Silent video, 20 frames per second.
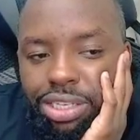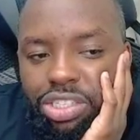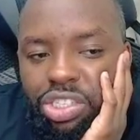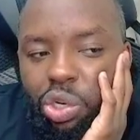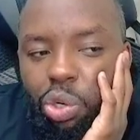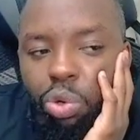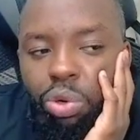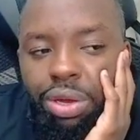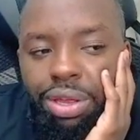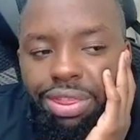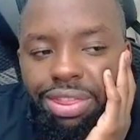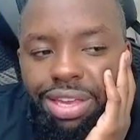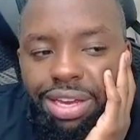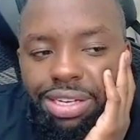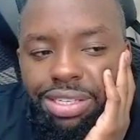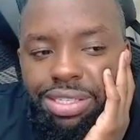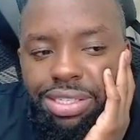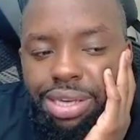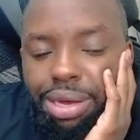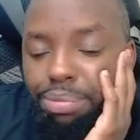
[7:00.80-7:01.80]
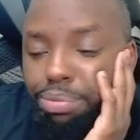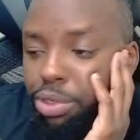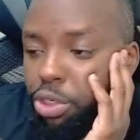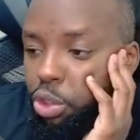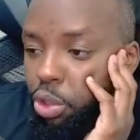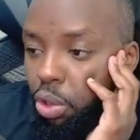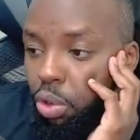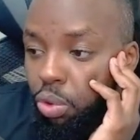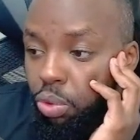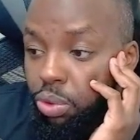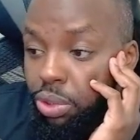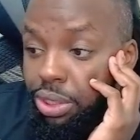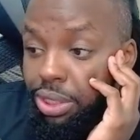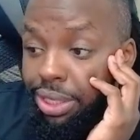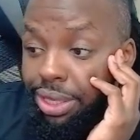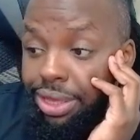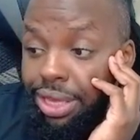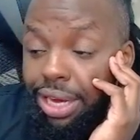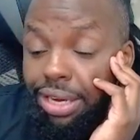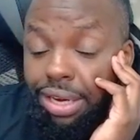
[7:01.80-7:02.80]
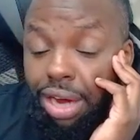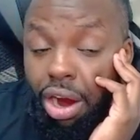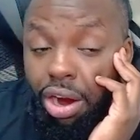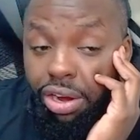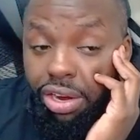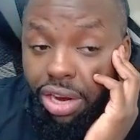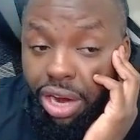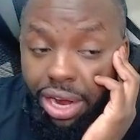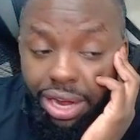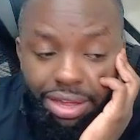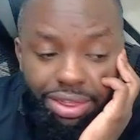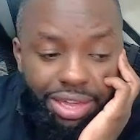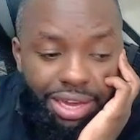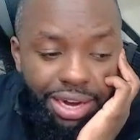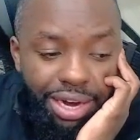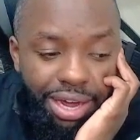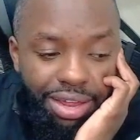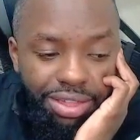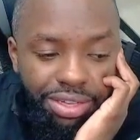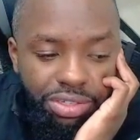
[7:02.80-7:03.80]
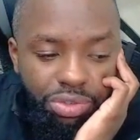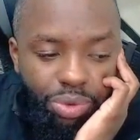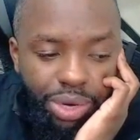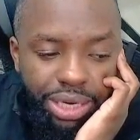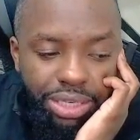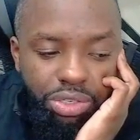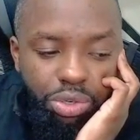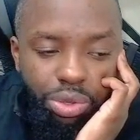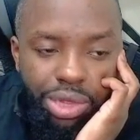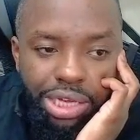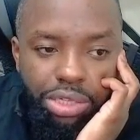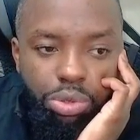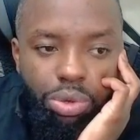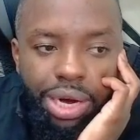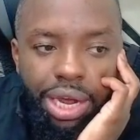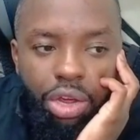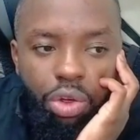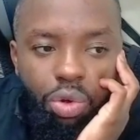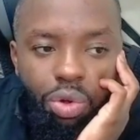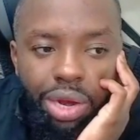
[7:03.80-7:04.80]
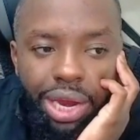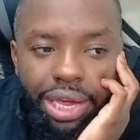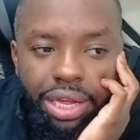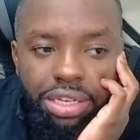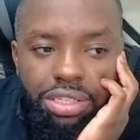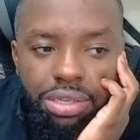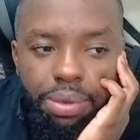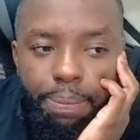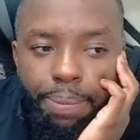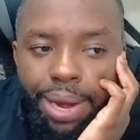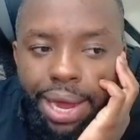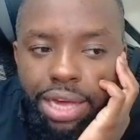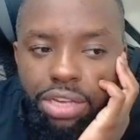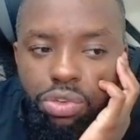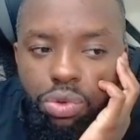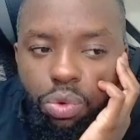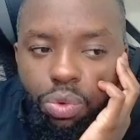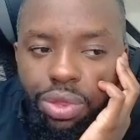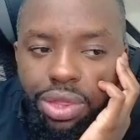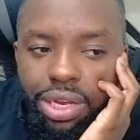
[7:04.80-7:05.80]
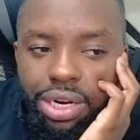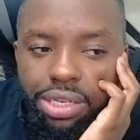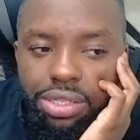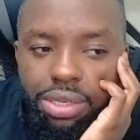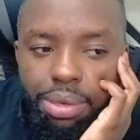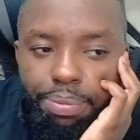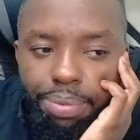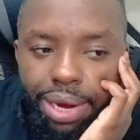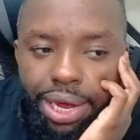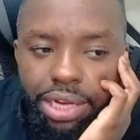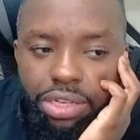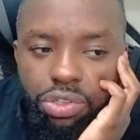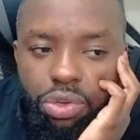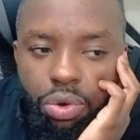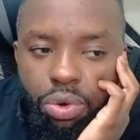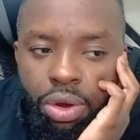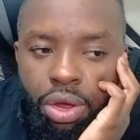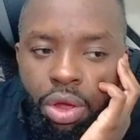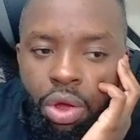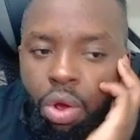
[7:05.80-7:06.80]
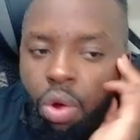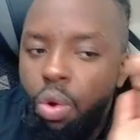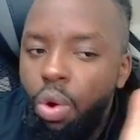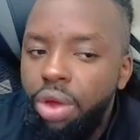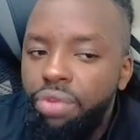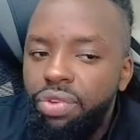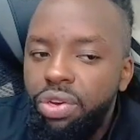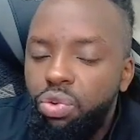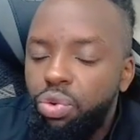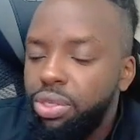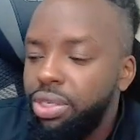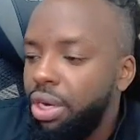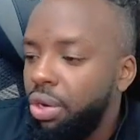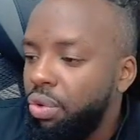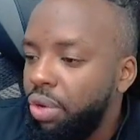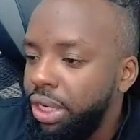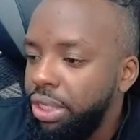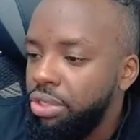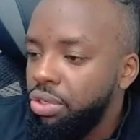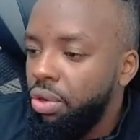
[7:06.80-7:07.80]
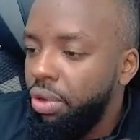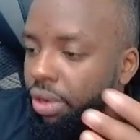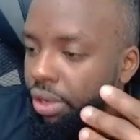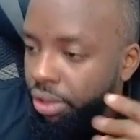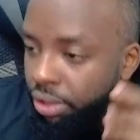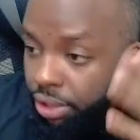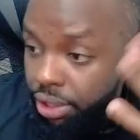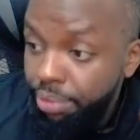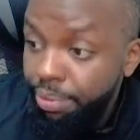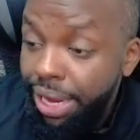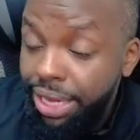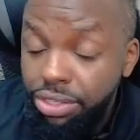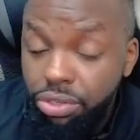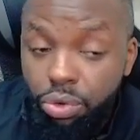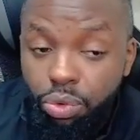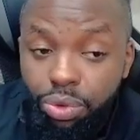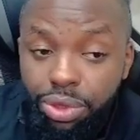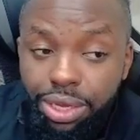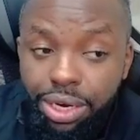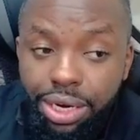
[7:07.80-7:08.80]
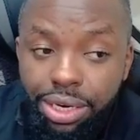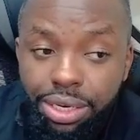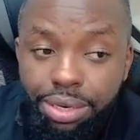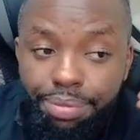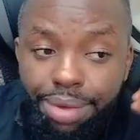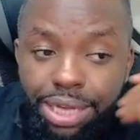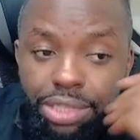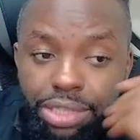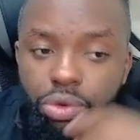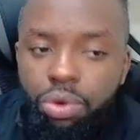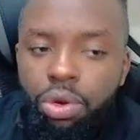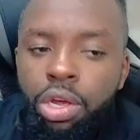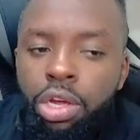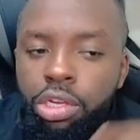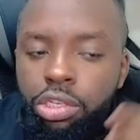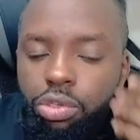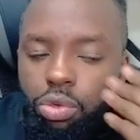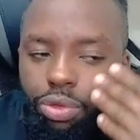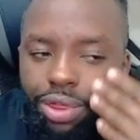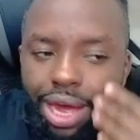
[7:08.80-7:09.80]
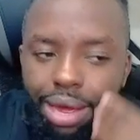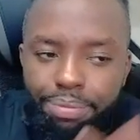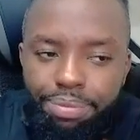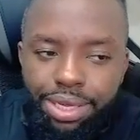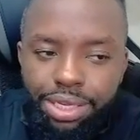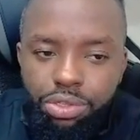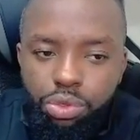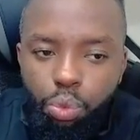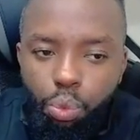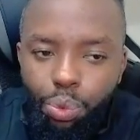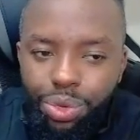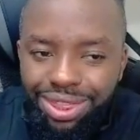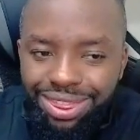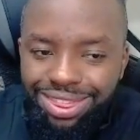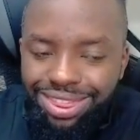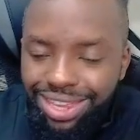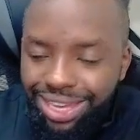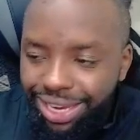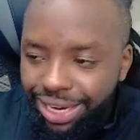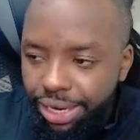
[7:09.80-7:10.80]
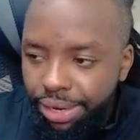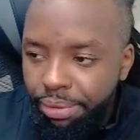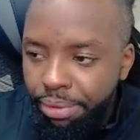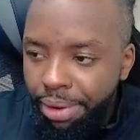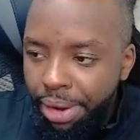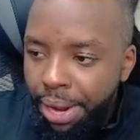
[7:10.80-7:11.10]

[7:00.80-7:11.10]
zone, there's some zones that are darker than others, right? So that's what I call like a supply zone within a supply zone, or if it was a green zone, demand zone within a demand zone. So that means within